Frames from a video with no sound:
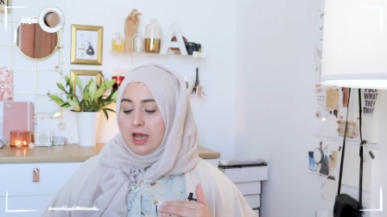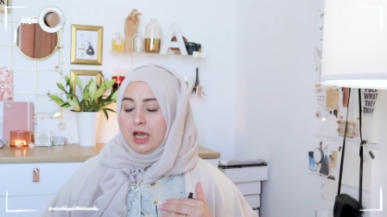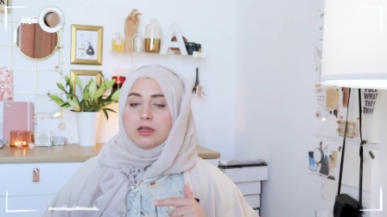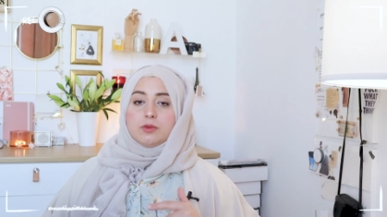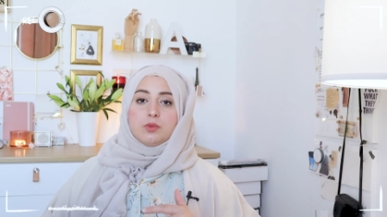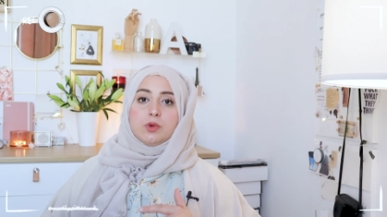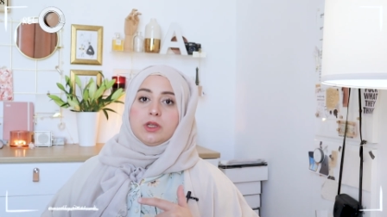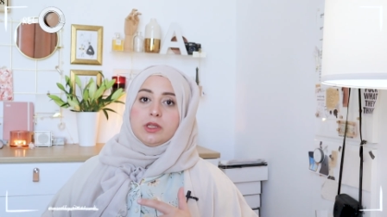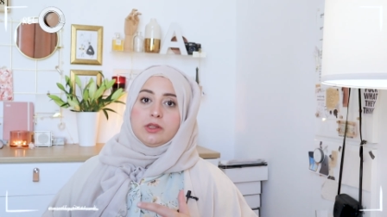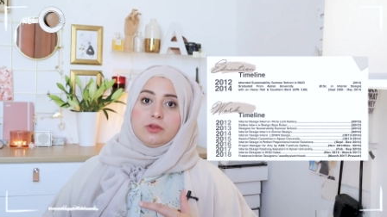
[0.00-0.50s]
I
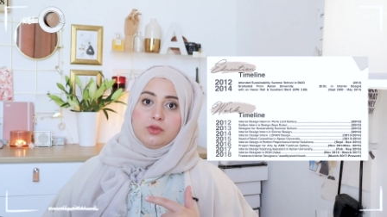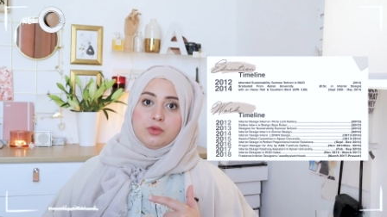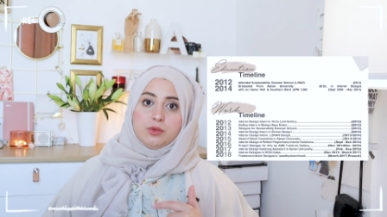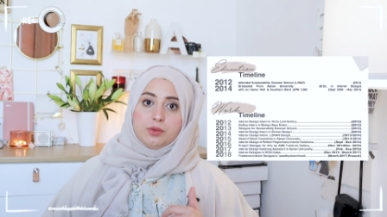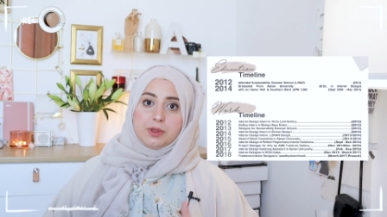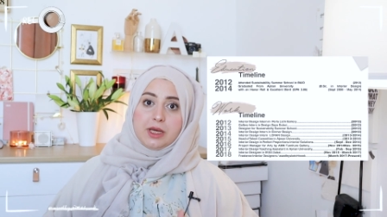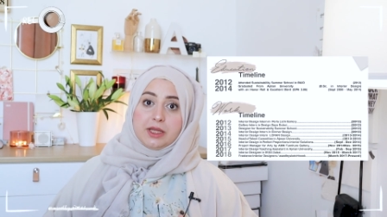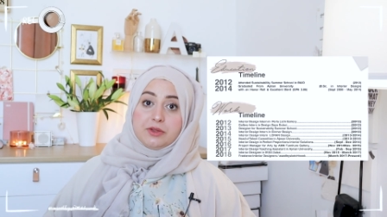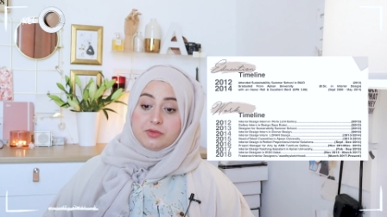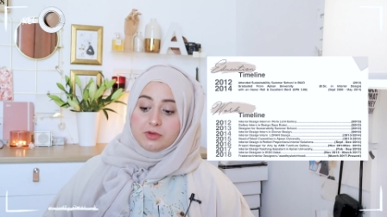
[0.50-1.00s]
wouldn't
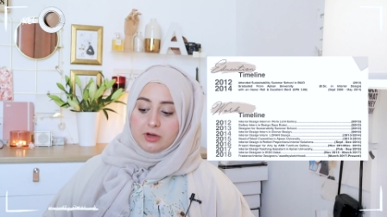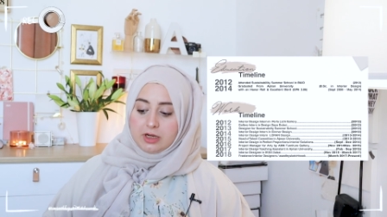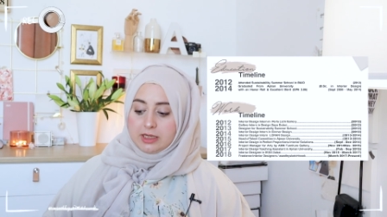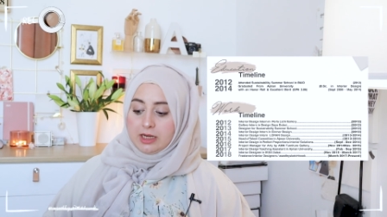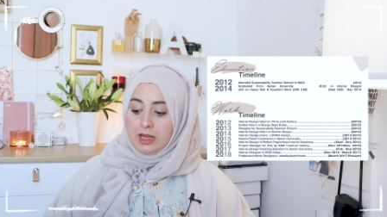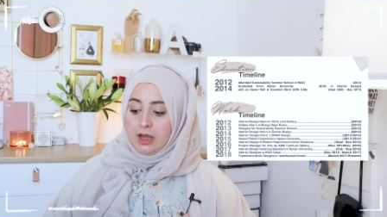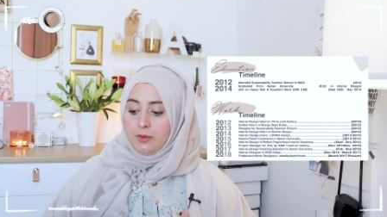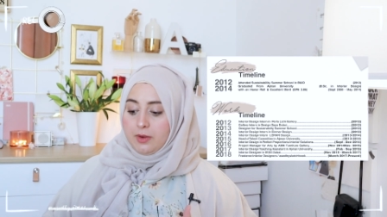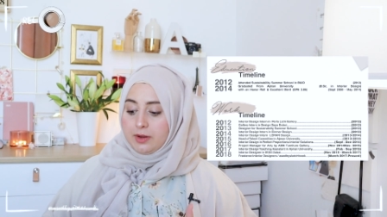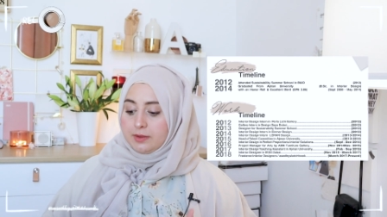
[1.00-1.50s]
do that right
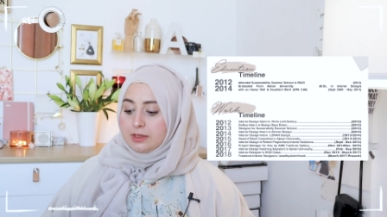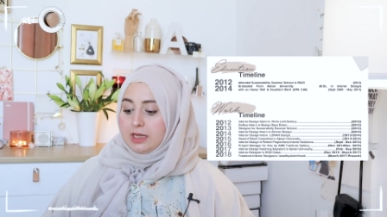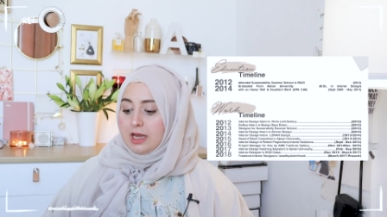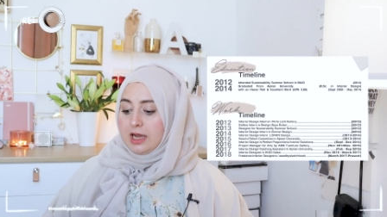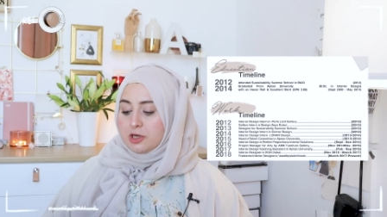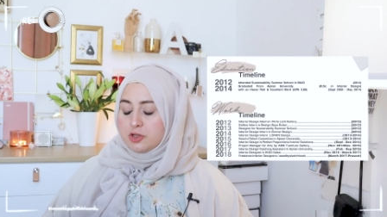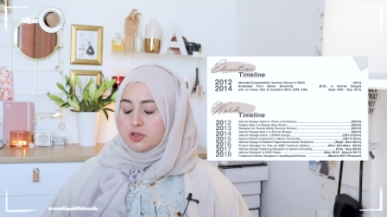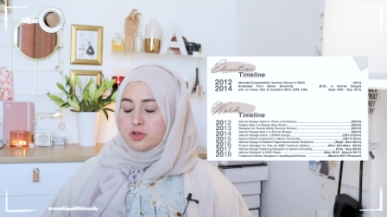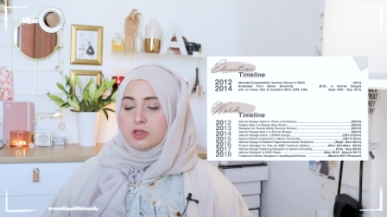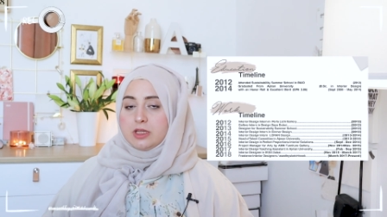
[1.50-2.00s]
now. I would
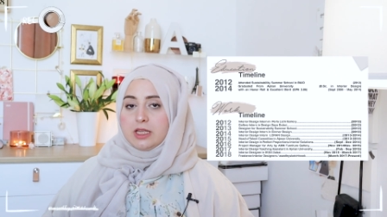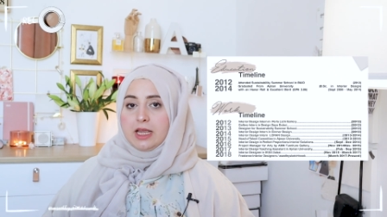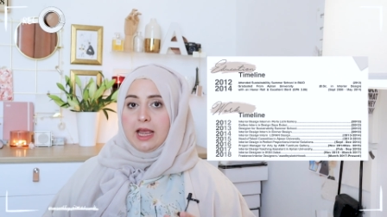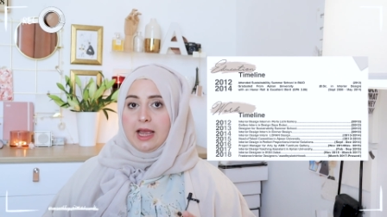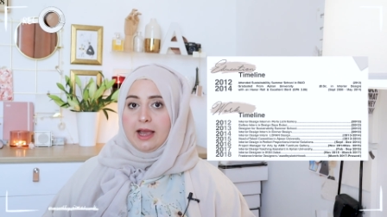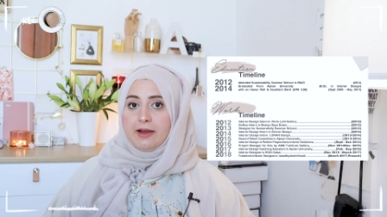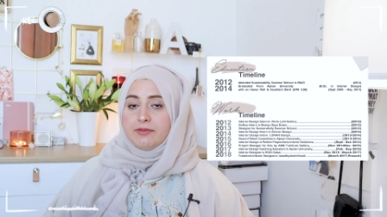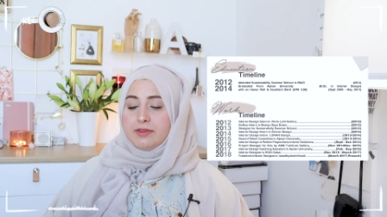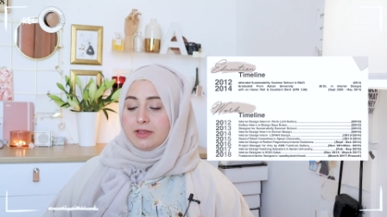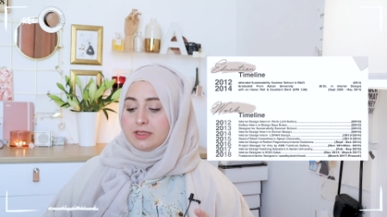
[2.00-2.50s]
actually
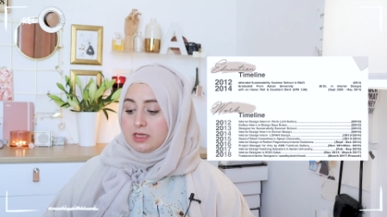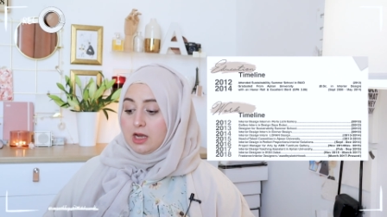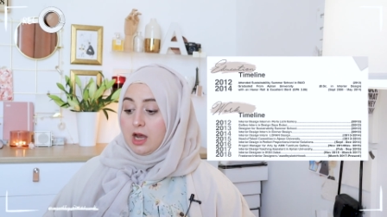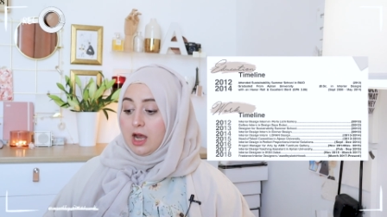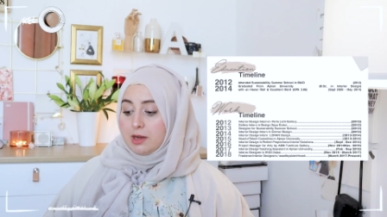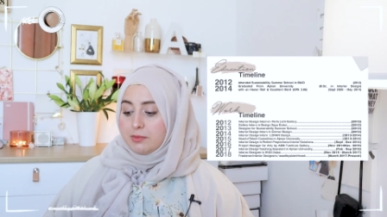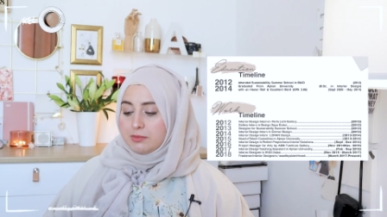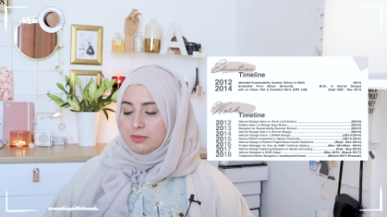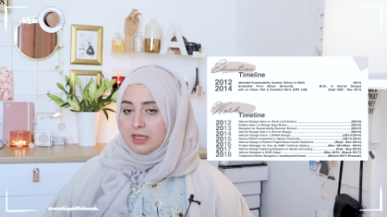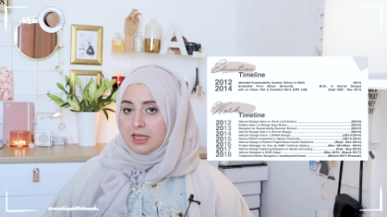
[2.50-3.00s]
have the
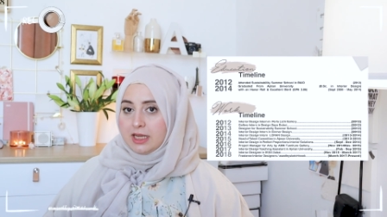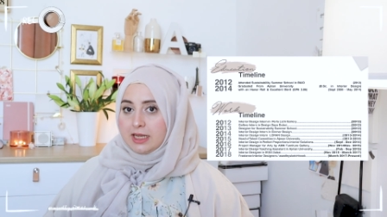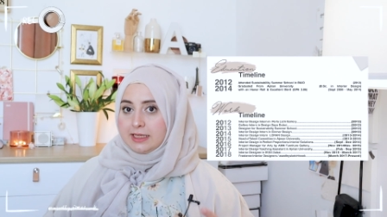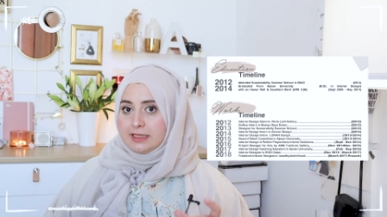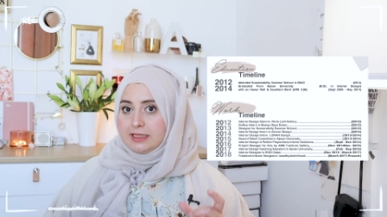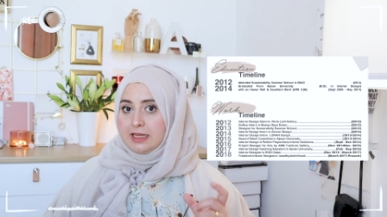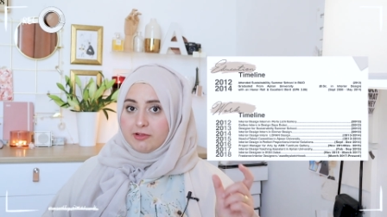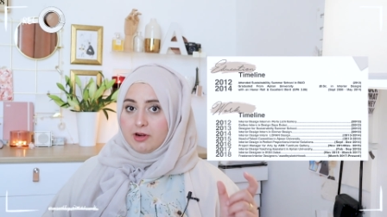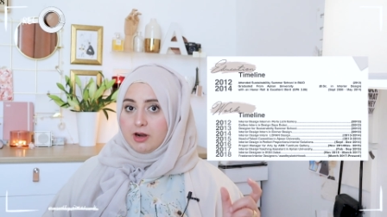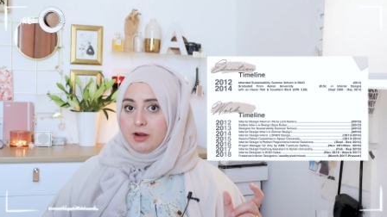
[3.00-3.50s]

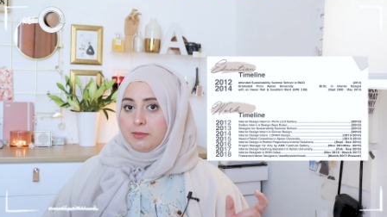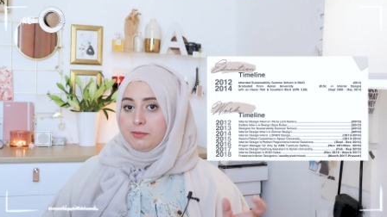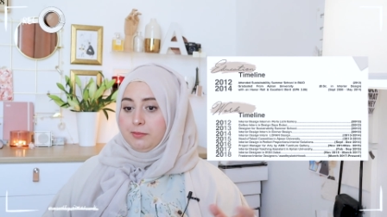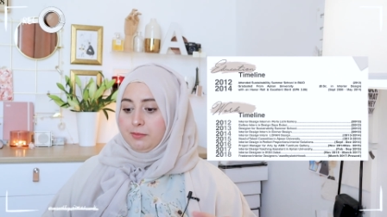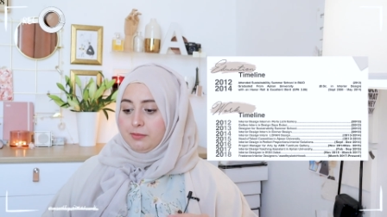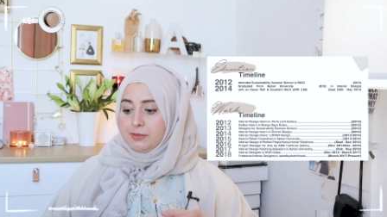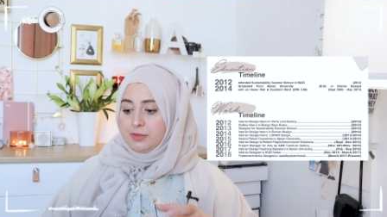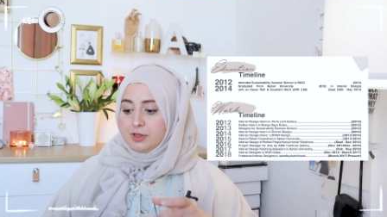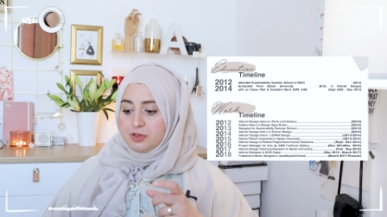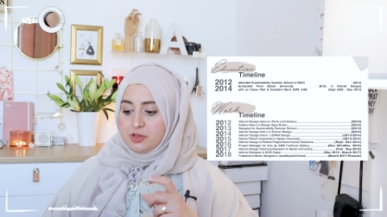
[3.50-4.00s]
timeline
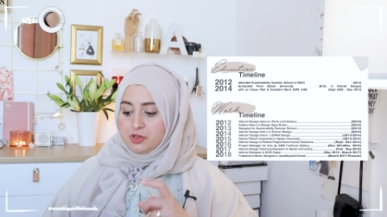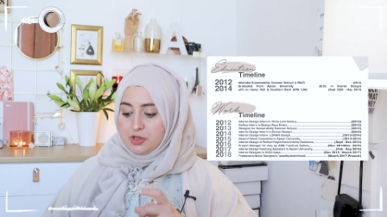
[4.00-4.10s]
from